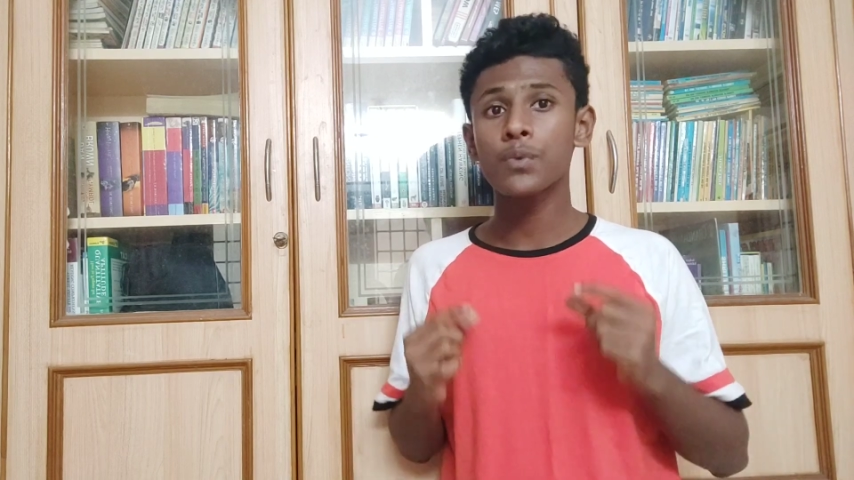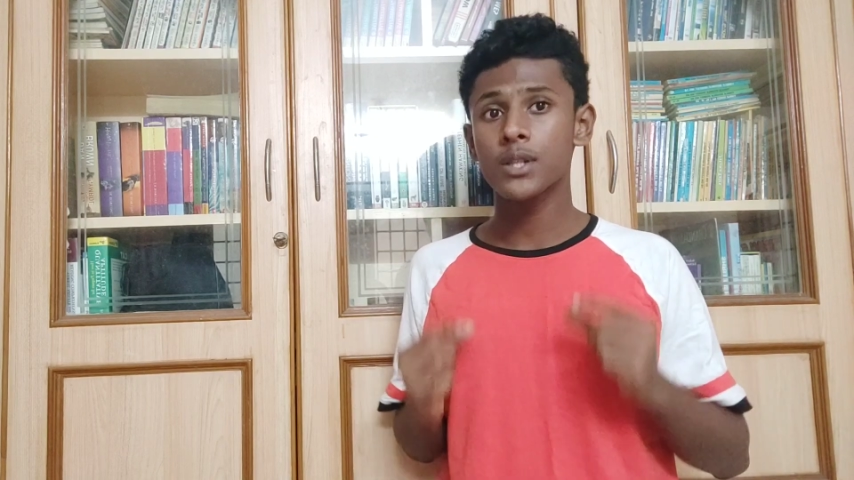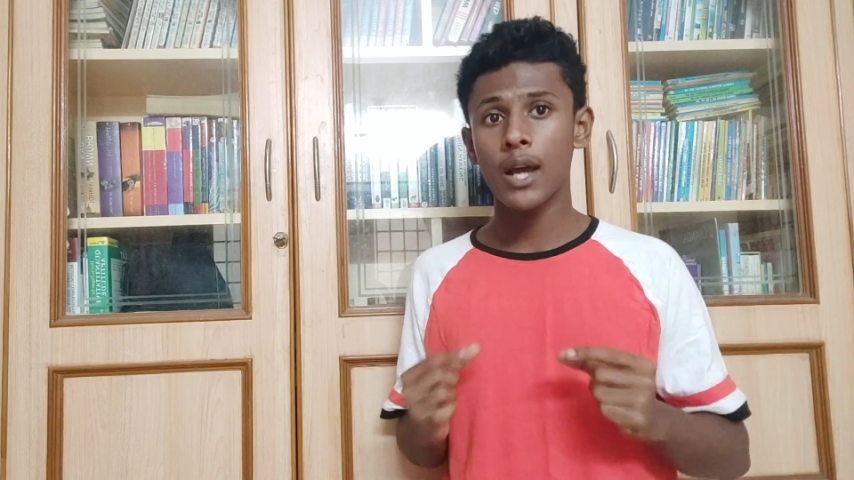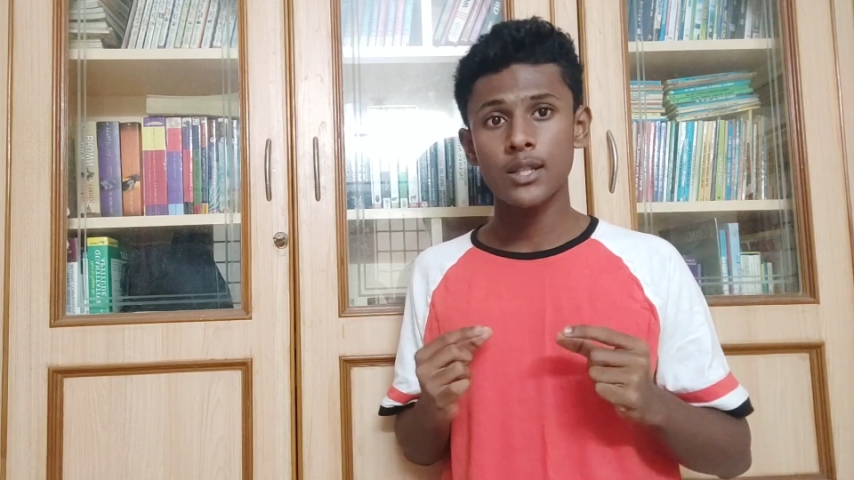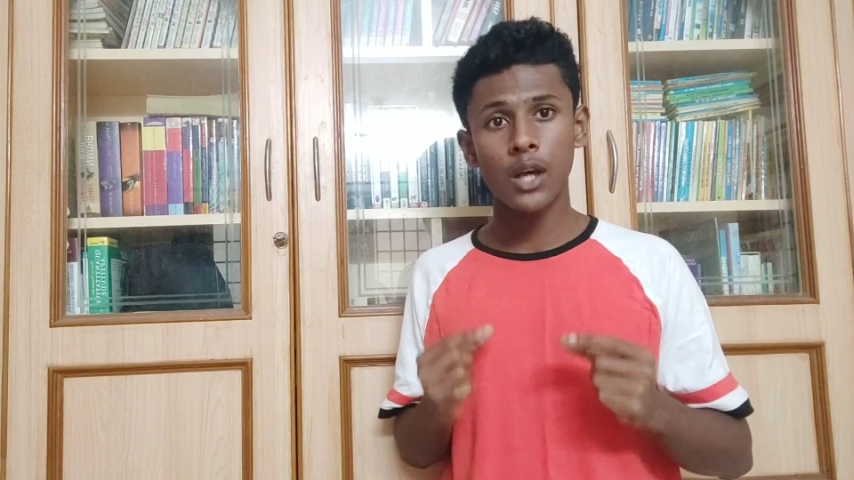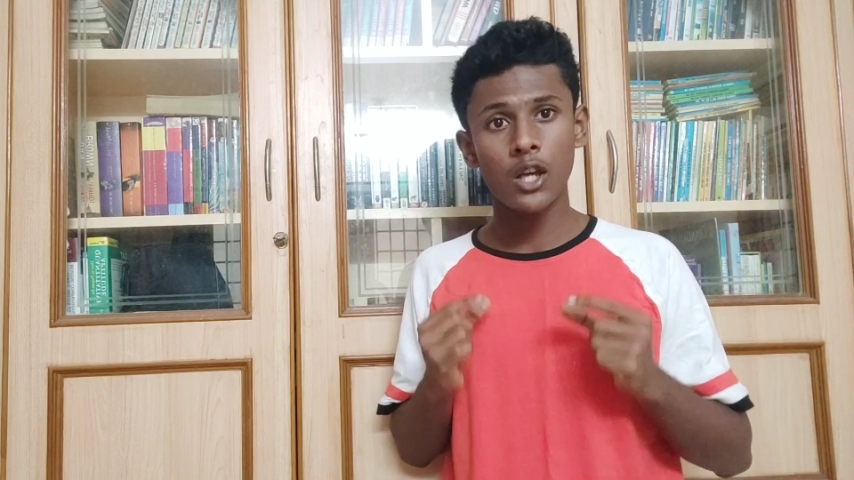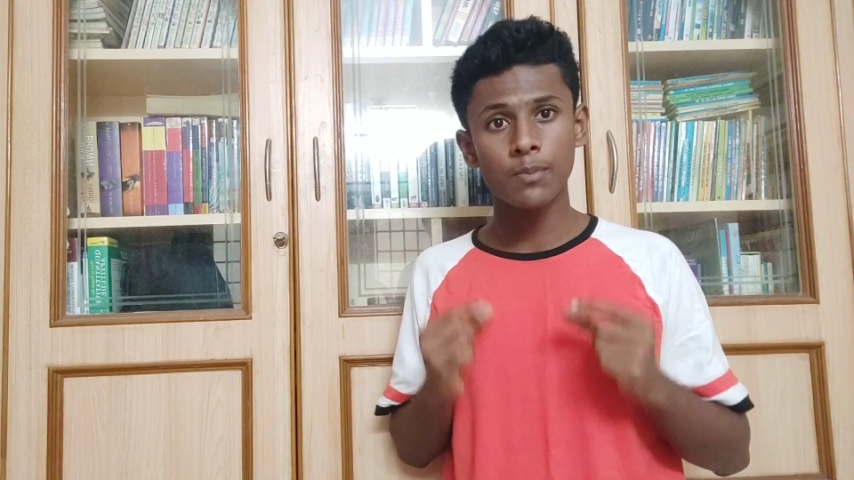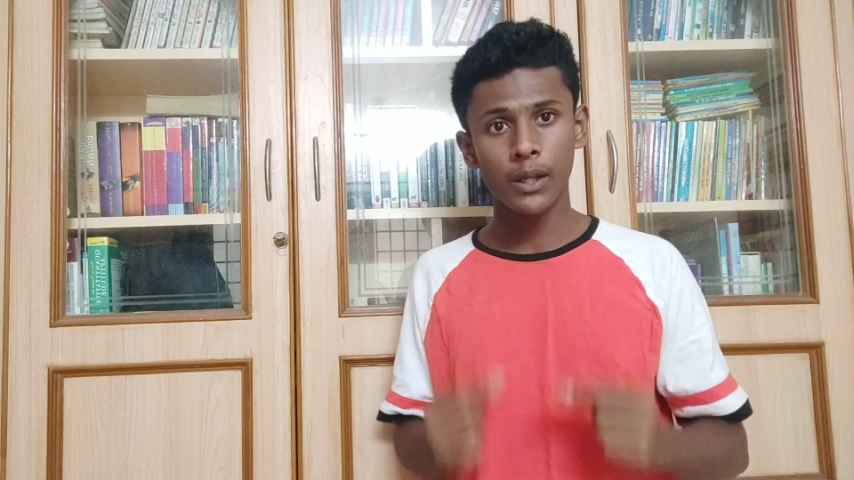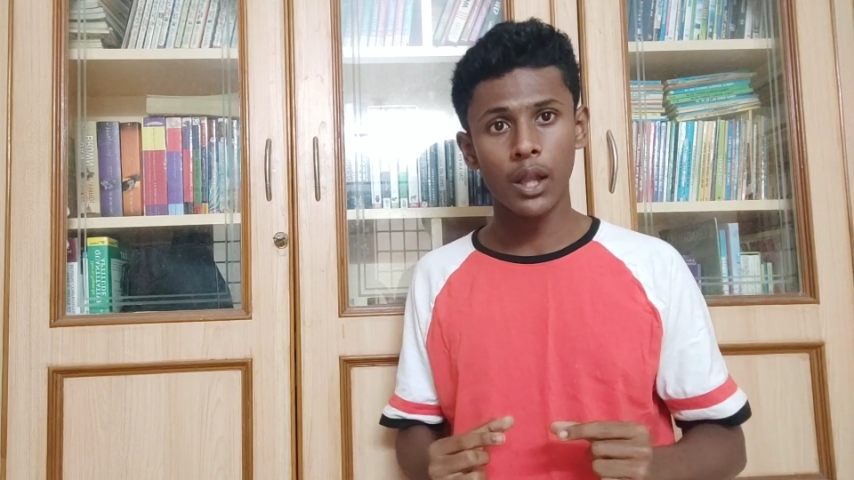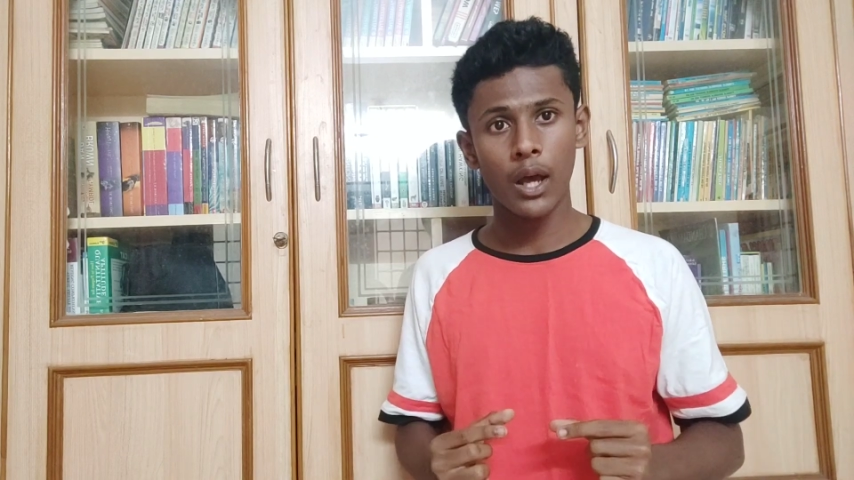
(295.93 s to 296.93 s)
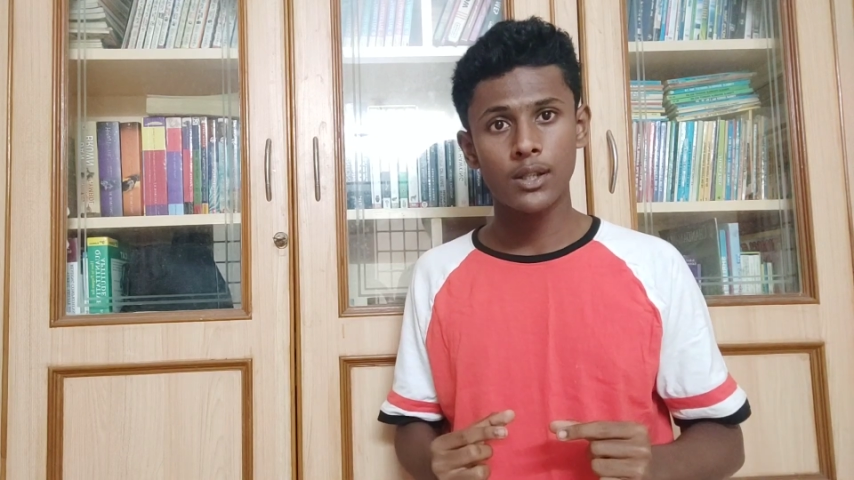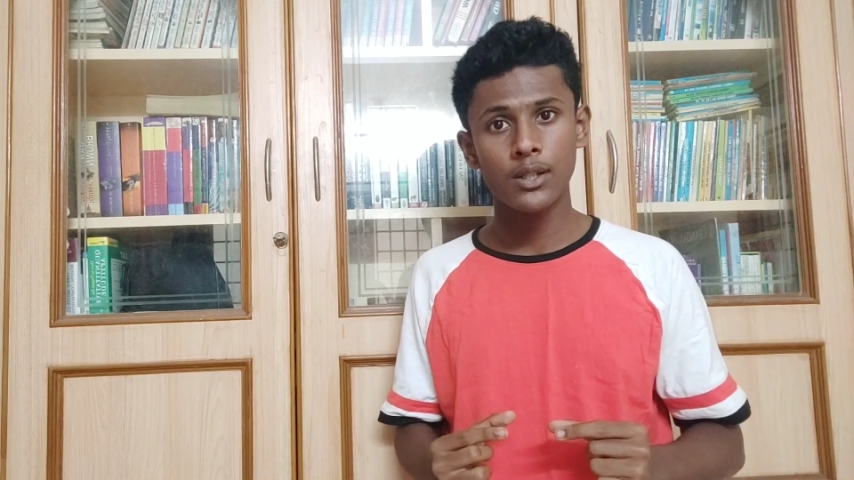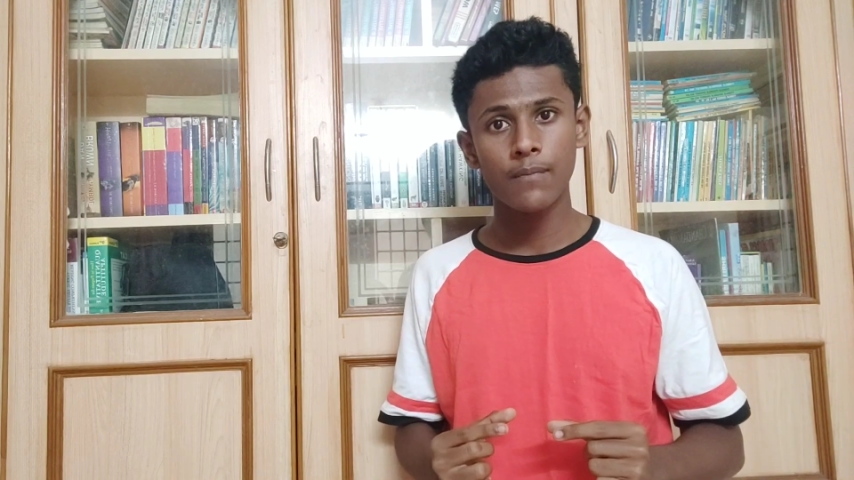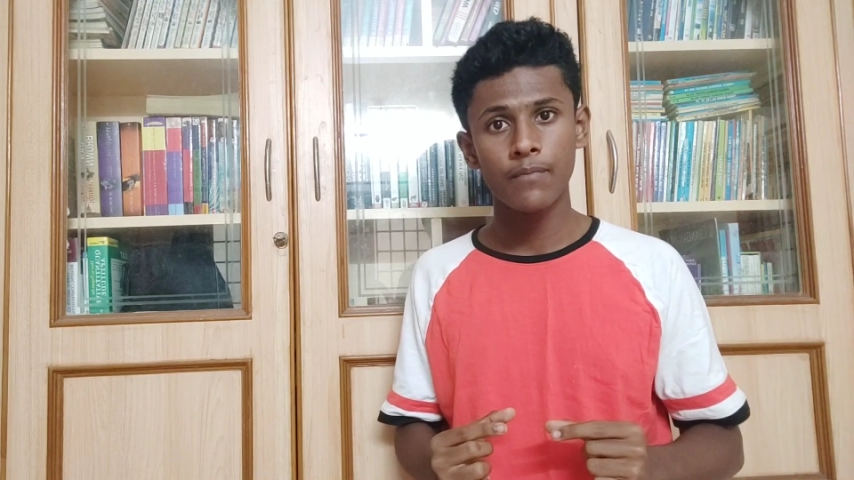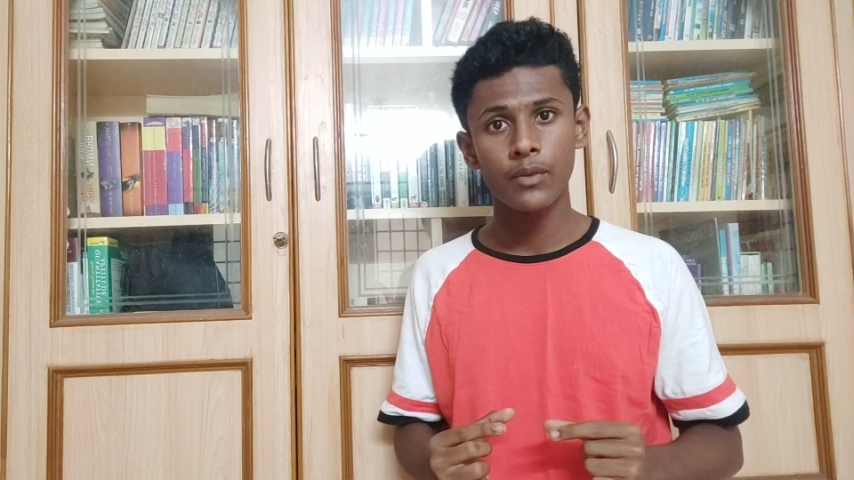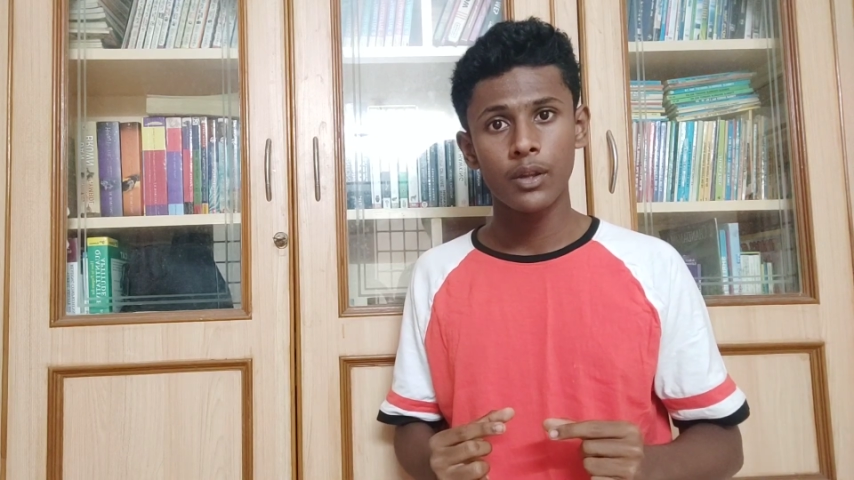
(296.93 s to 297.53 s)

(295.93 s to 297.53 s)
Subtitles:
precise cosmic clocks.